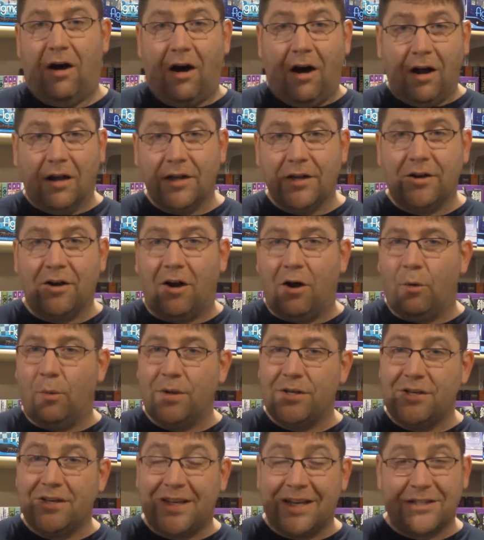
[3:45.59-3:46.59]
All in all,
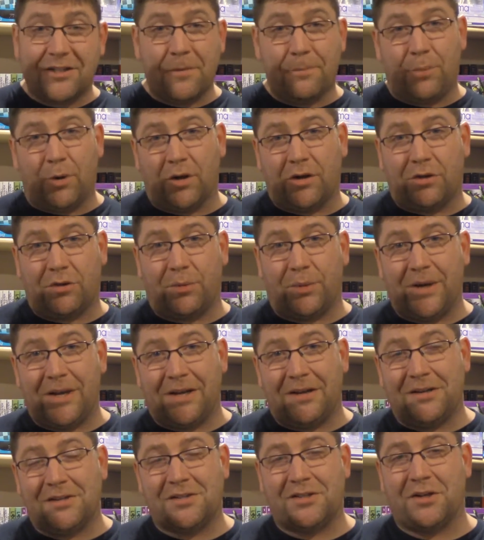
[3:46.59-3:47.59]
when you get to book 3
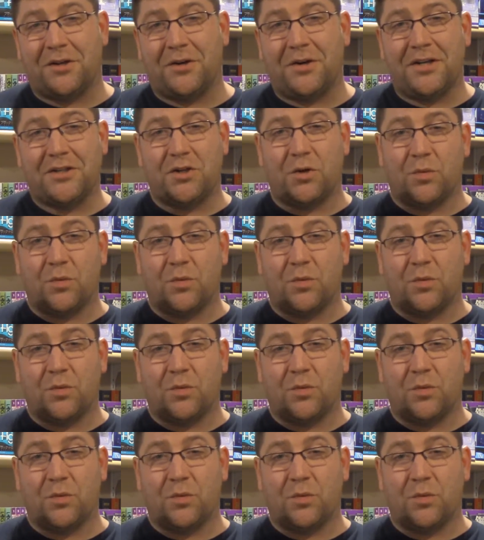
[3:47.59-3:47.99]
in a series,